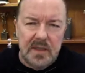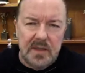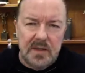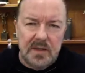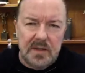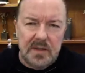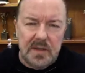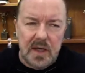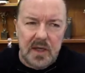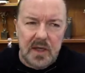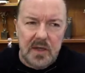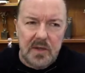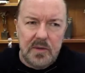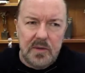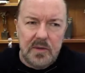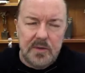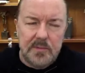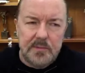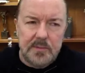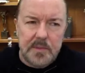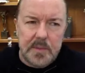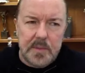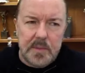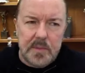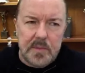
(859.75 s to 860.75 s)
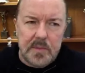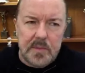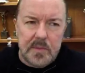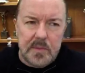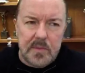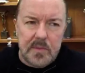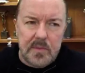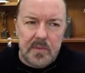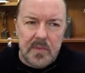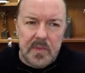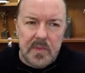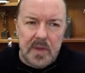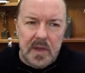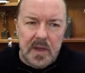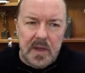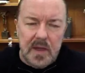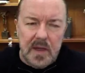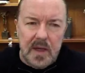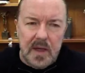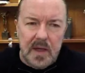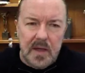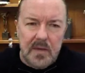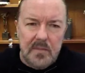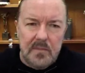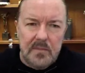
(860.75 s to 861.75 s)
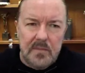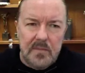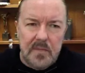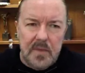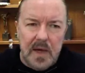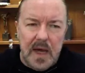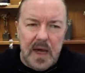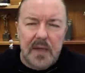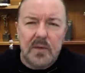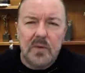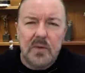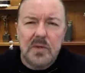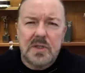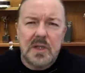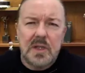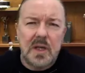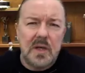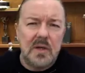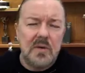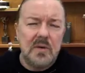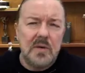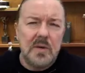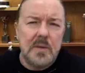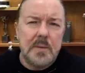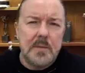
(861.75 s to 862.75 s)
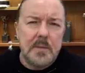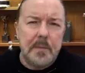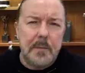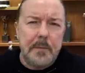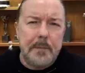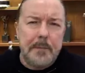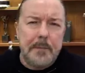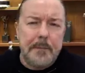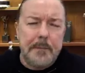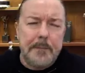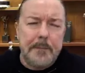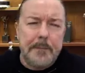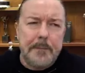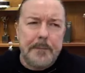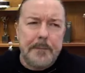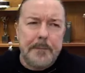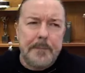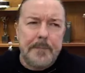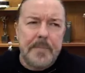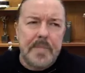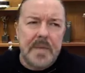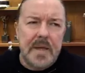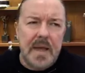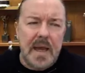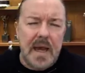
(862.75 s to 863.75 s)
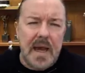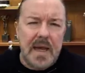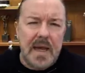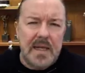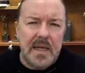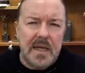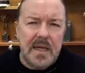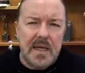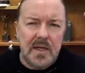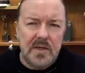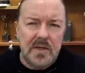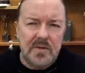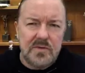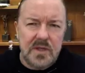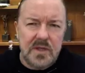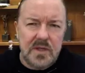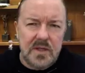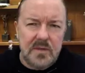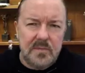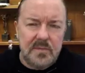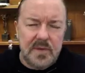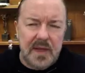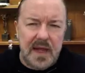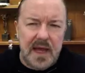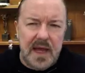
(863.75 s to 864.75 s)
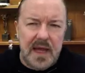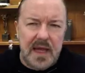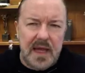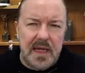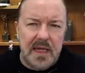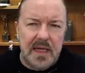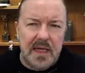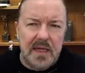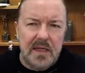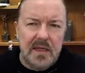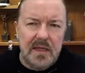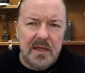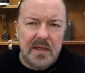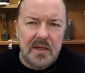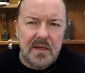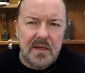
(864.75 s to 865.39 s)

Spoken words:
So, and also, any country you play,